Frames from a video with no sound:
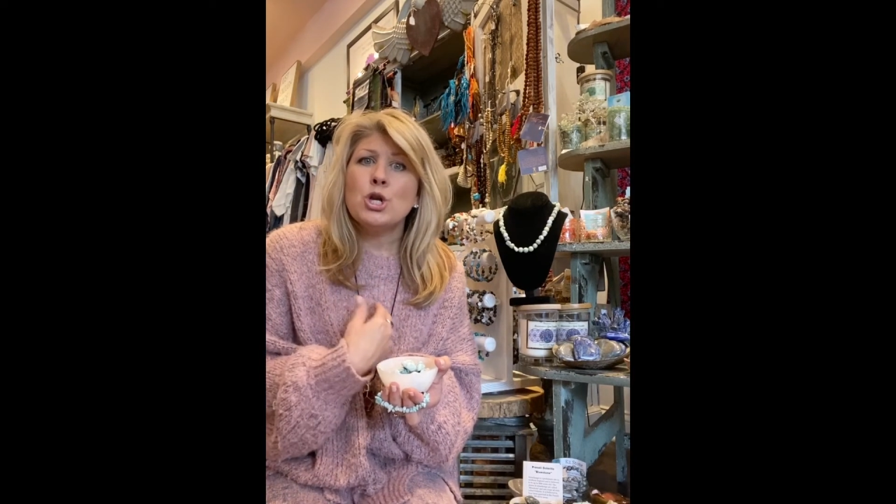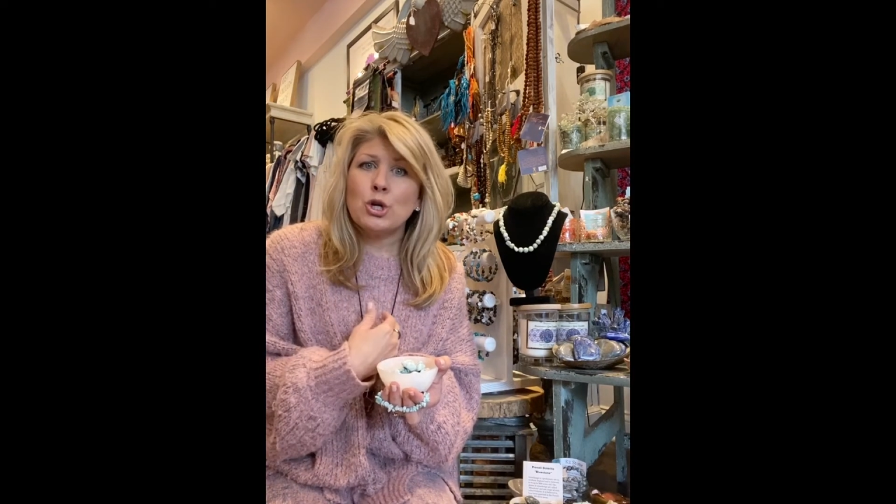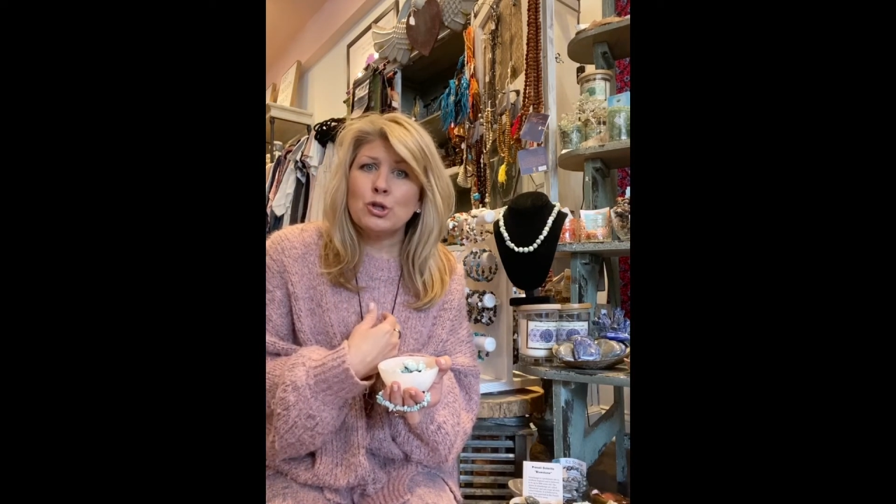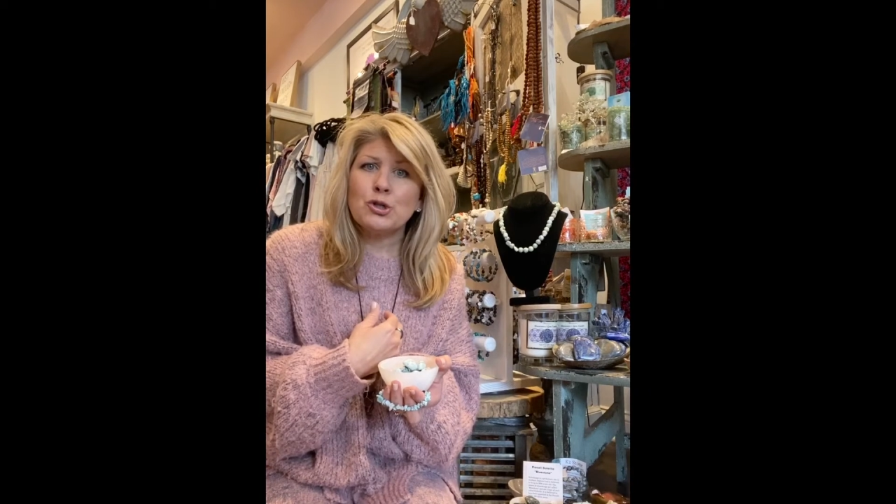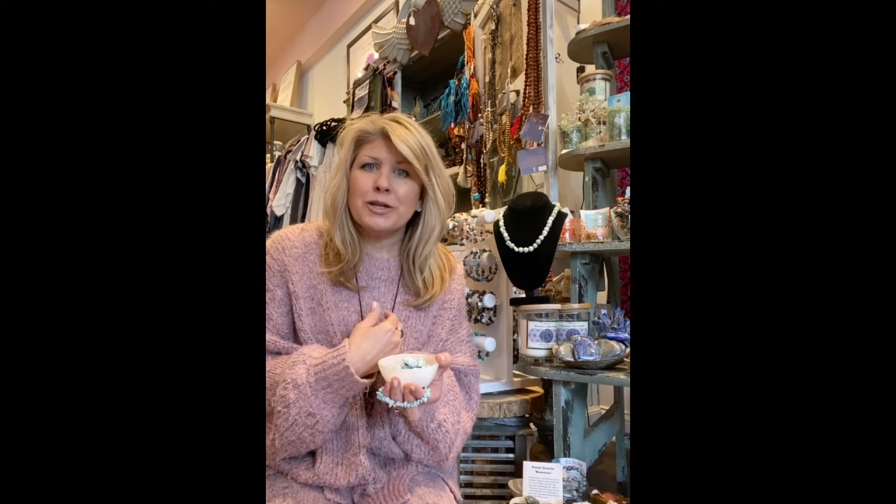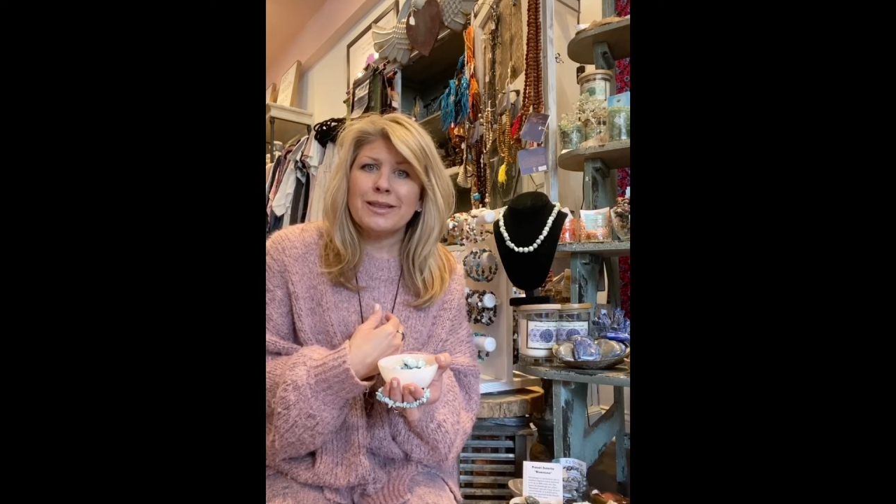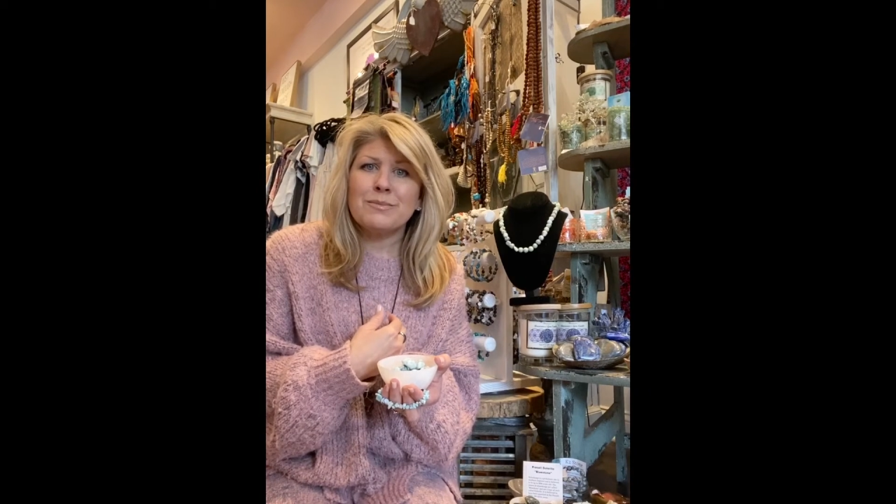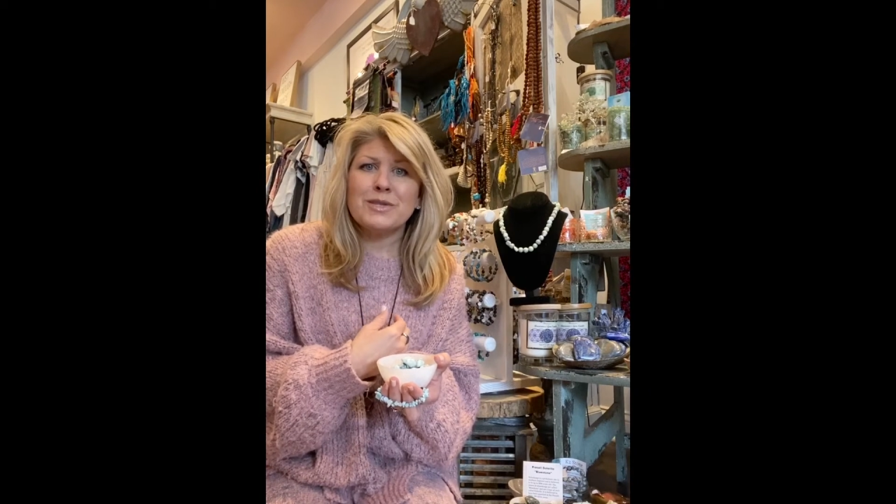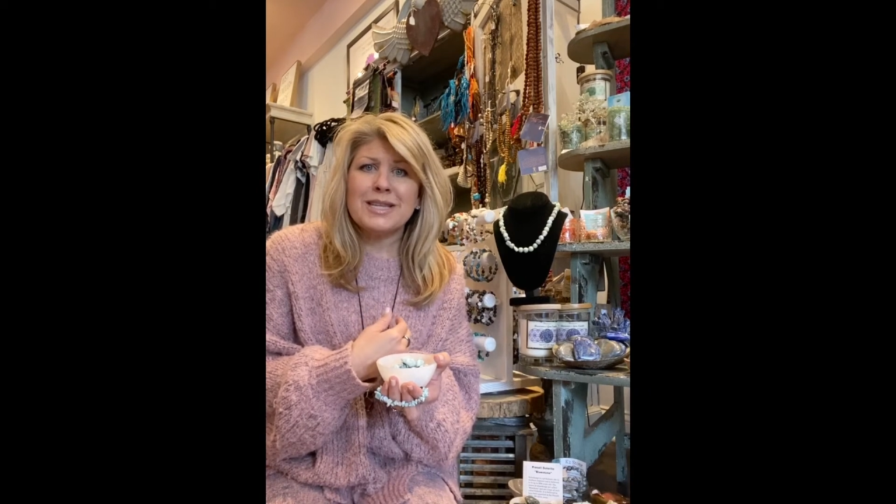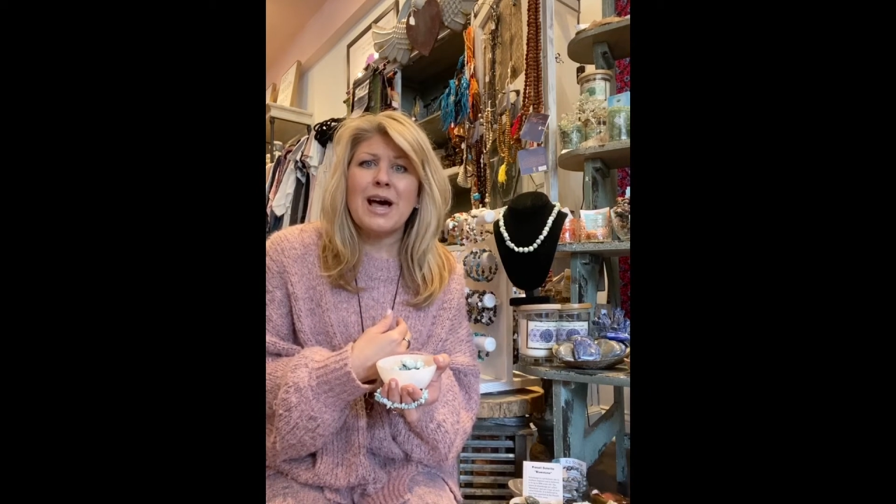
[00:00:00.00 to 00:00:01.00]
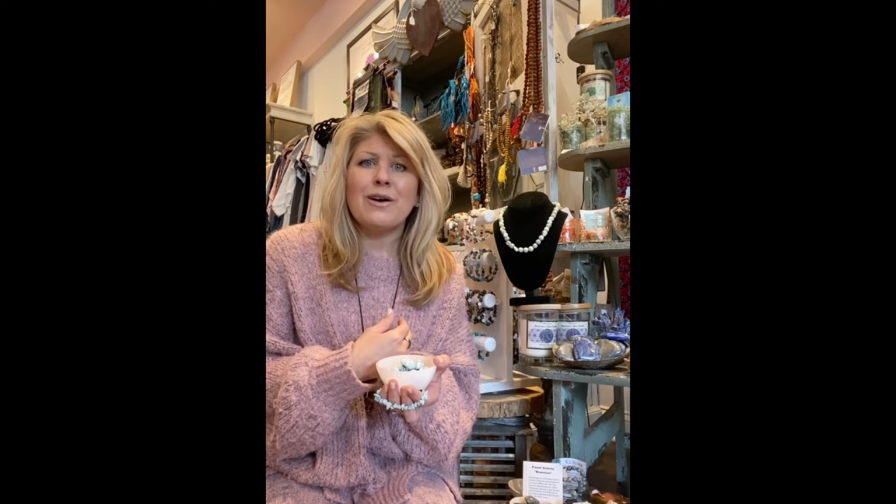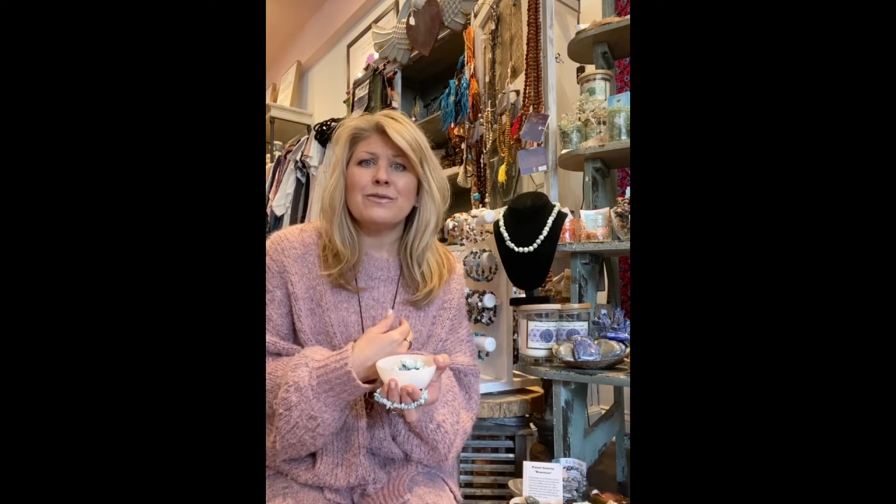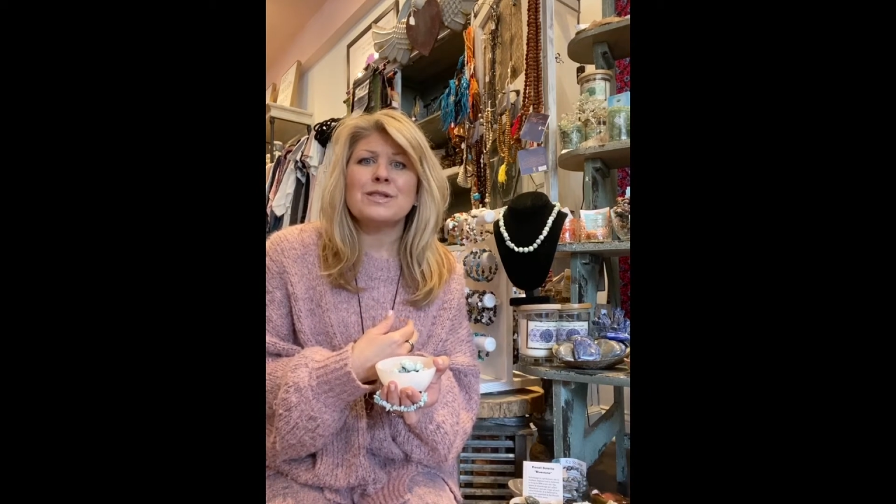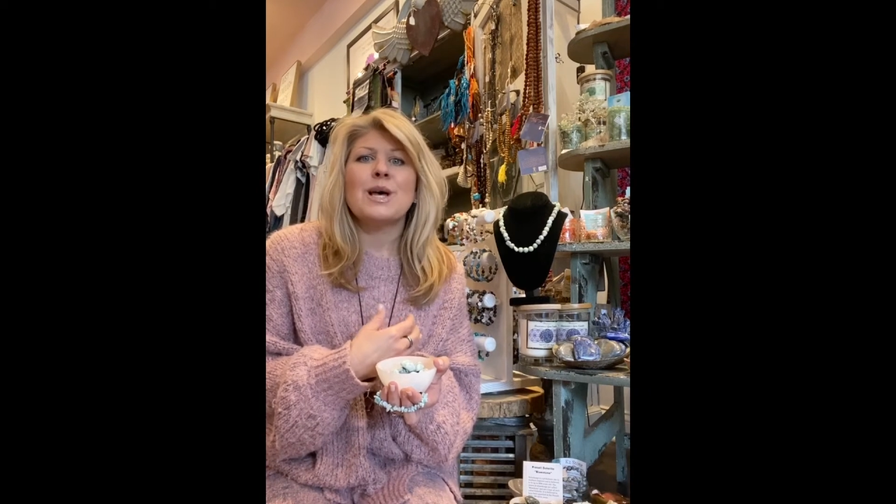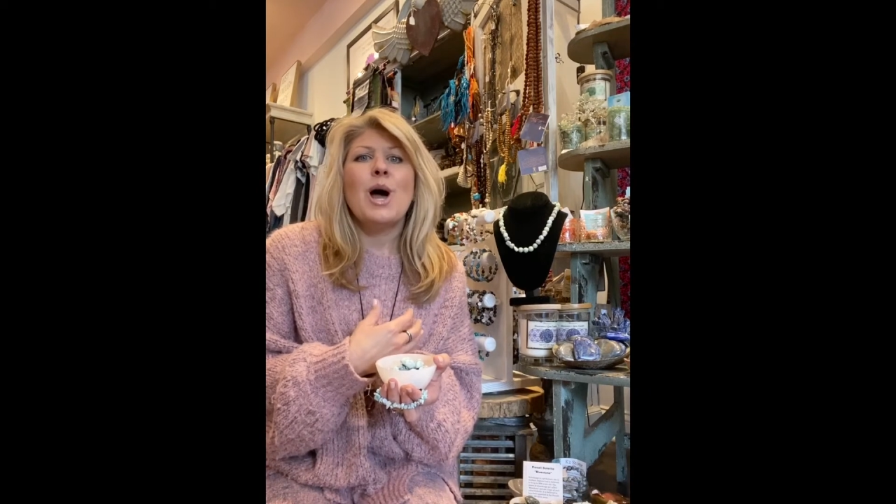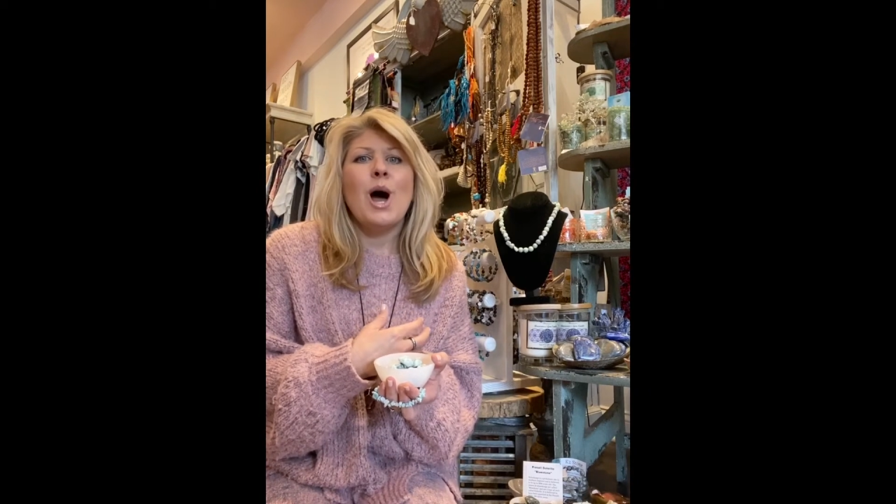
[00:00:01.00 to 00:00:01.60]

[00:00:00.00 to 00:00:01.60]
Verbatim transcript: nurturing themselves.